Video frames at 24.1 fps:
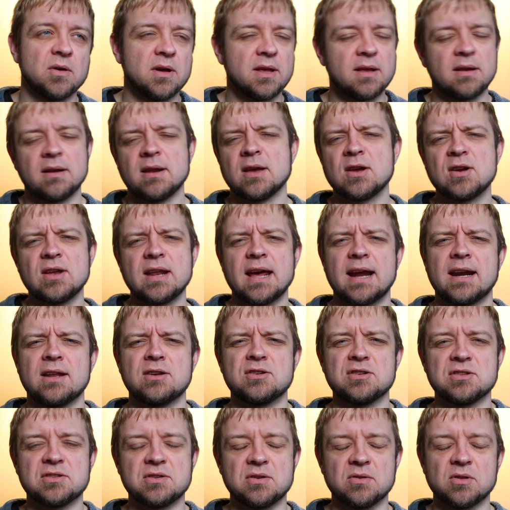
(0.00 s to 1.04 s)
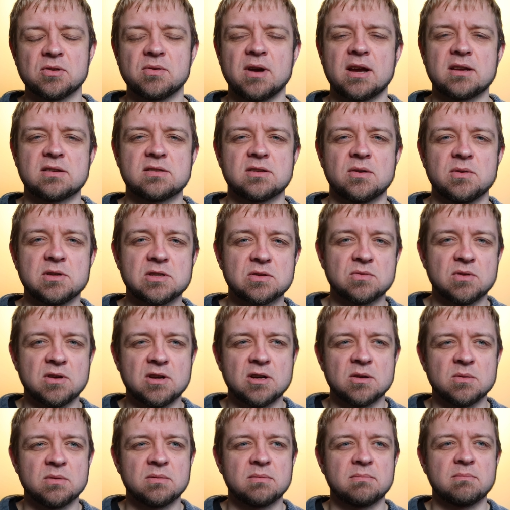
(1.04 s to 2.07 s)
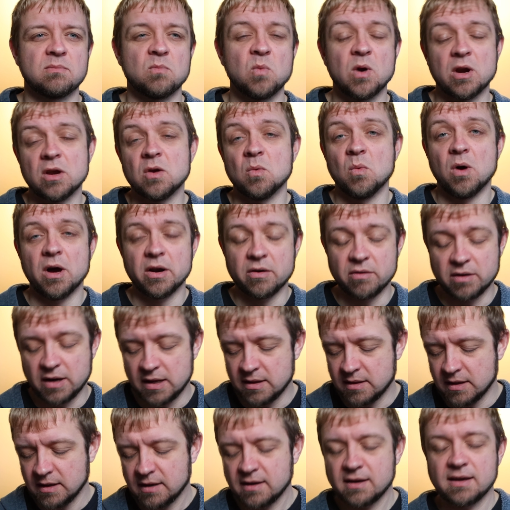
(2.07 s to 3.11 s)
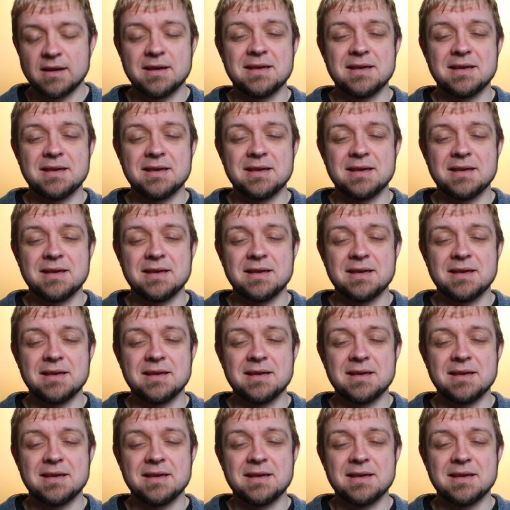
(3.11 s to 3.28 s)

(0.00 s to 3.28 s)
And a good adage is, you know, the grass is always greener where you water it, I think.